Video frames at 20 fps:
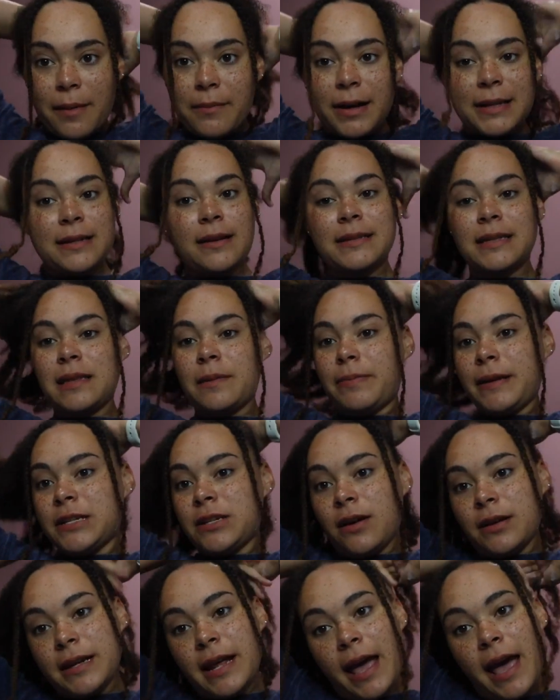Because I was at the
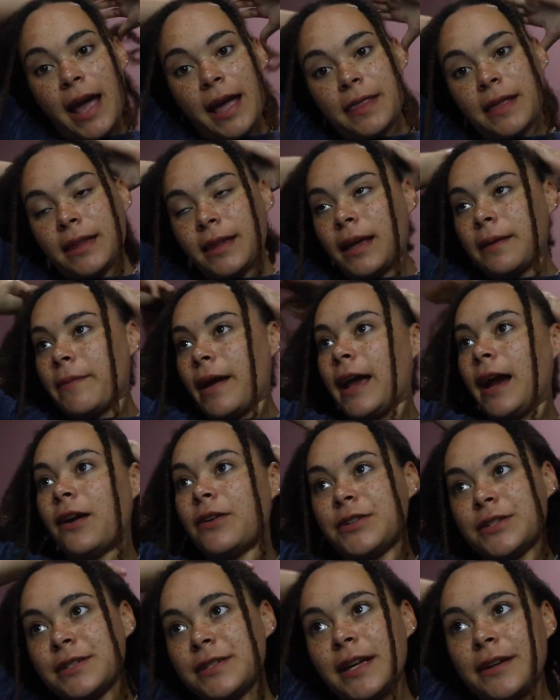beach all day, and then like my
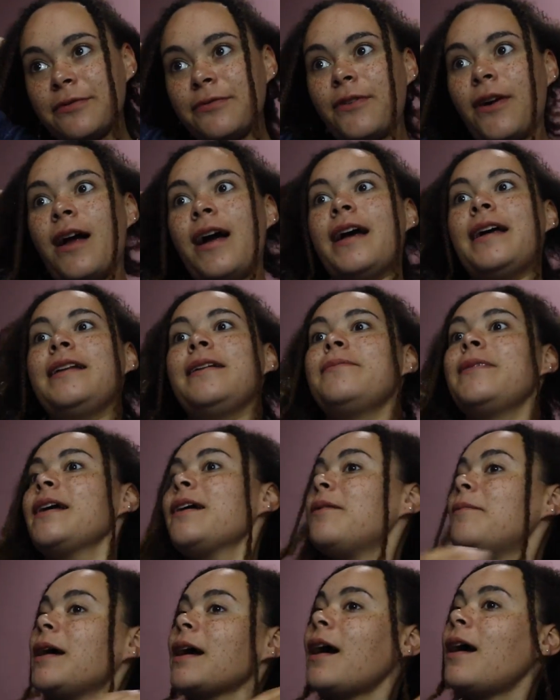hair just like fried, and I'm
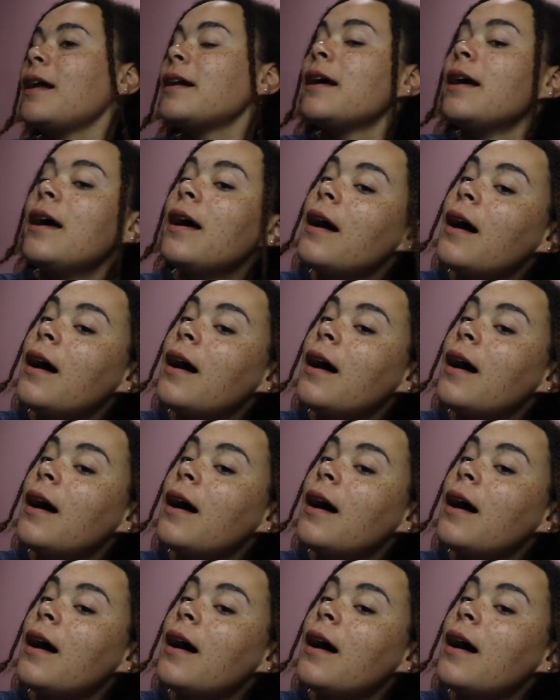like, oh my god.